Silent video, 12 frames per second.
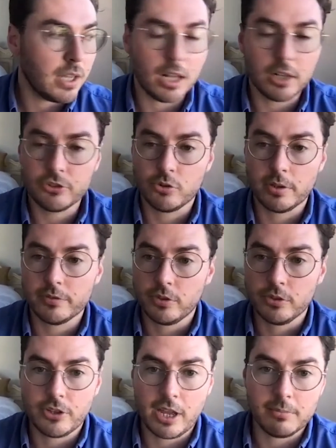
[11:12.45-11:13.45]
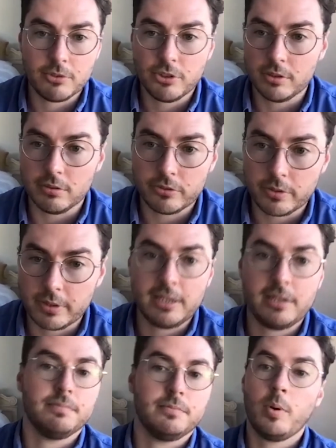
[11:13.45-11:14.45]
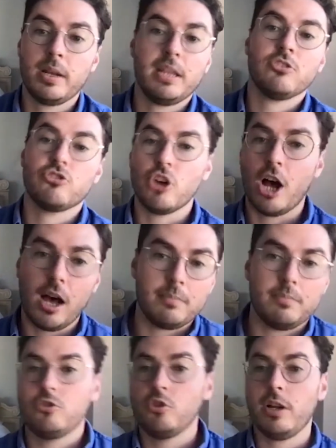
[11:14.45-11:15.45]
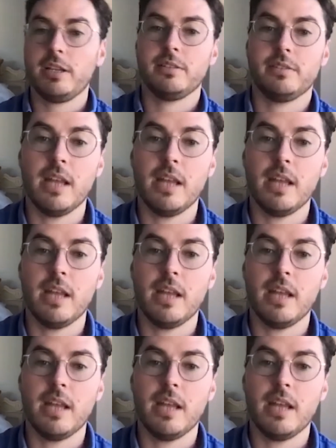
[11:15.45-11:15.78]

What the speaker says: I'll join full time too. So he quit his job, joined.